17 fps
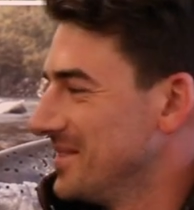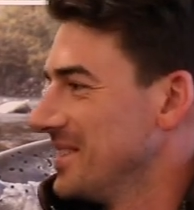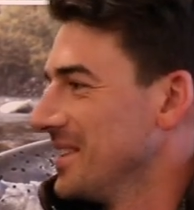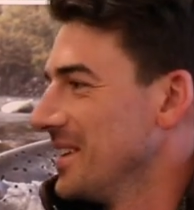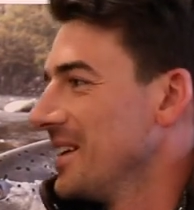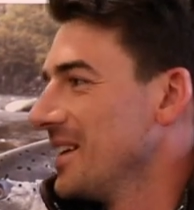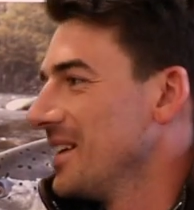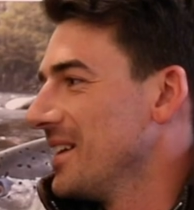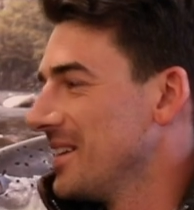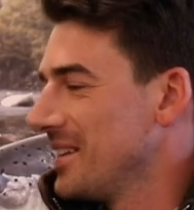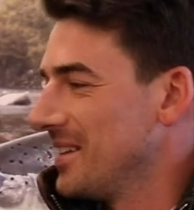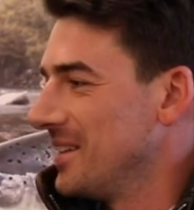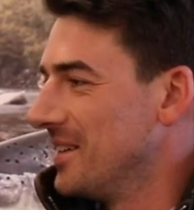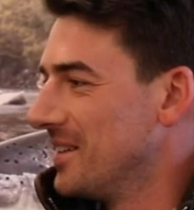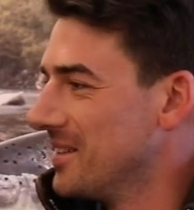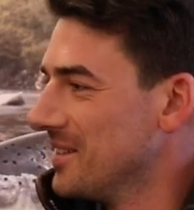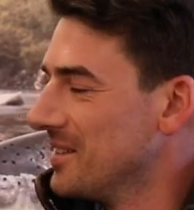
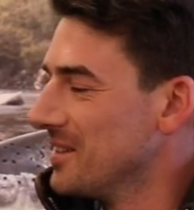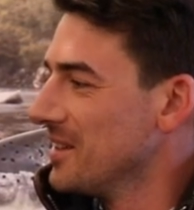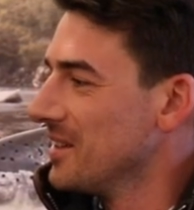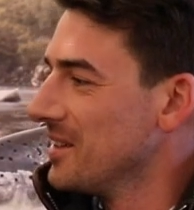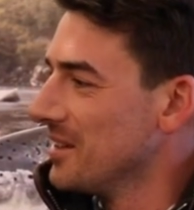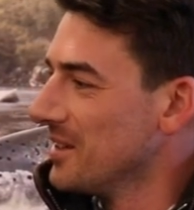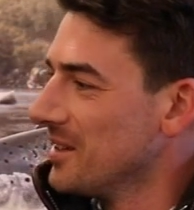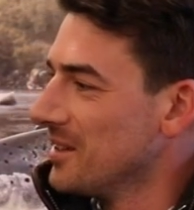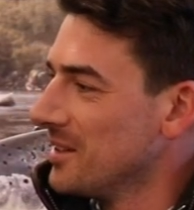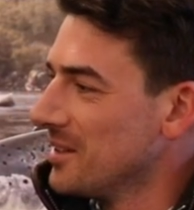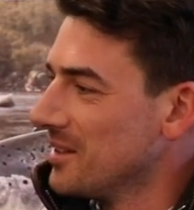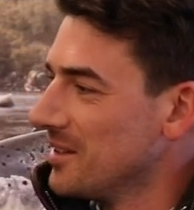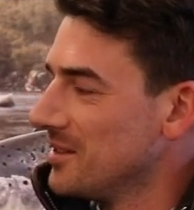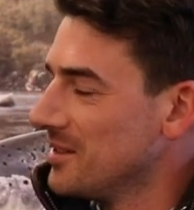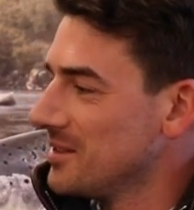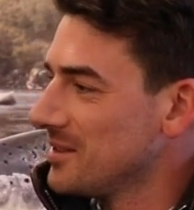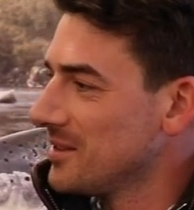
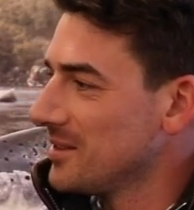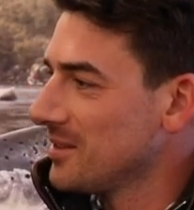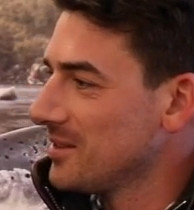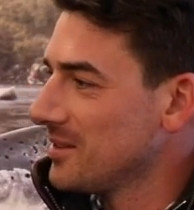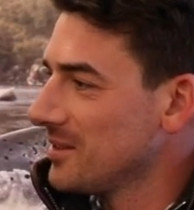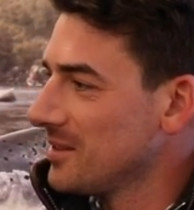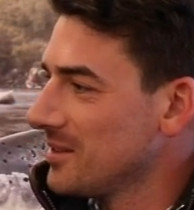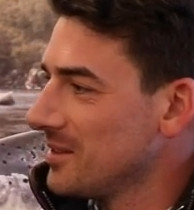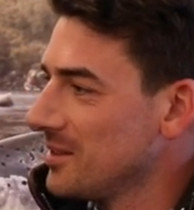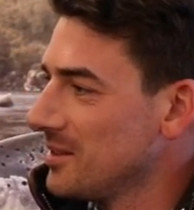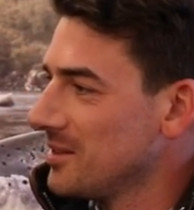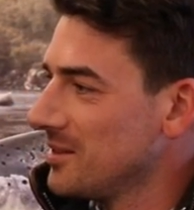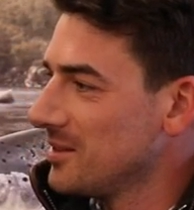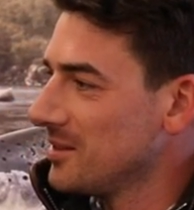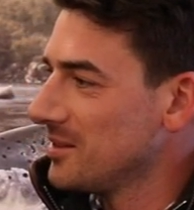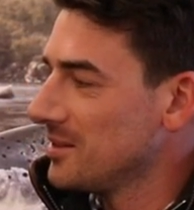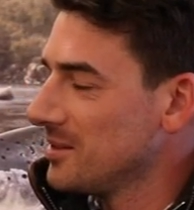
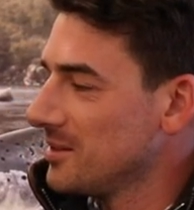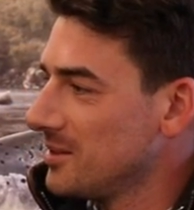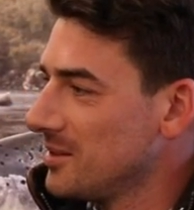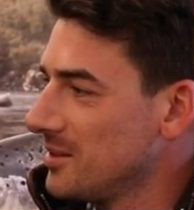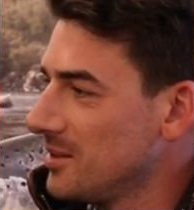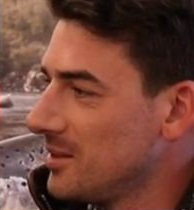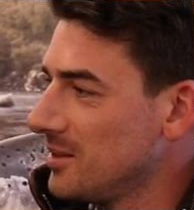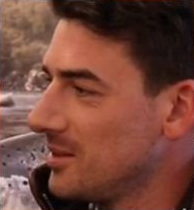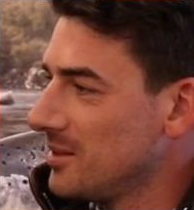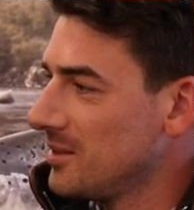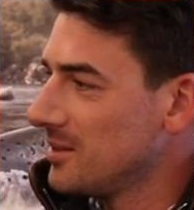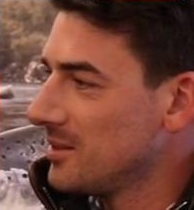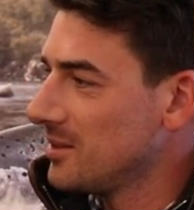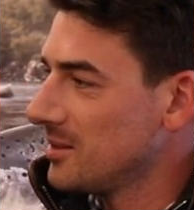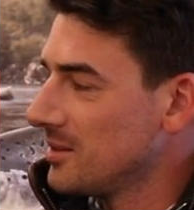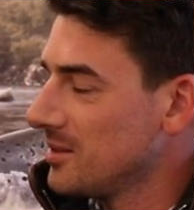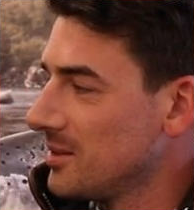
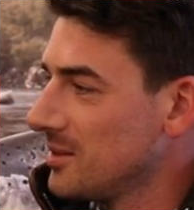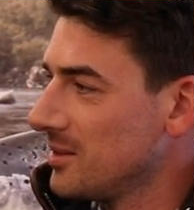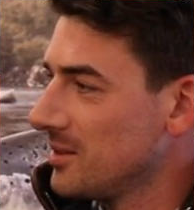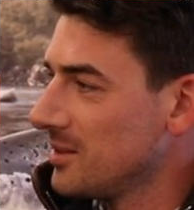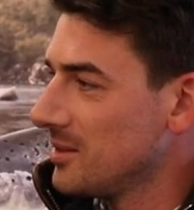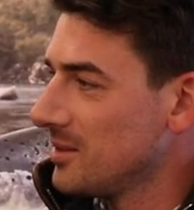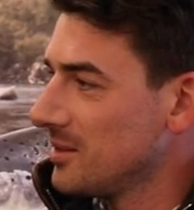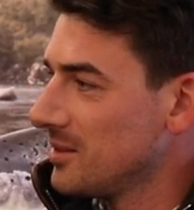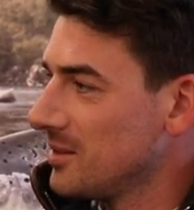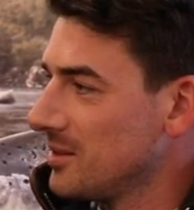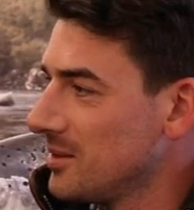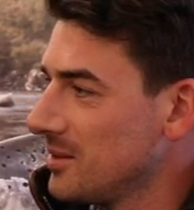[no speech]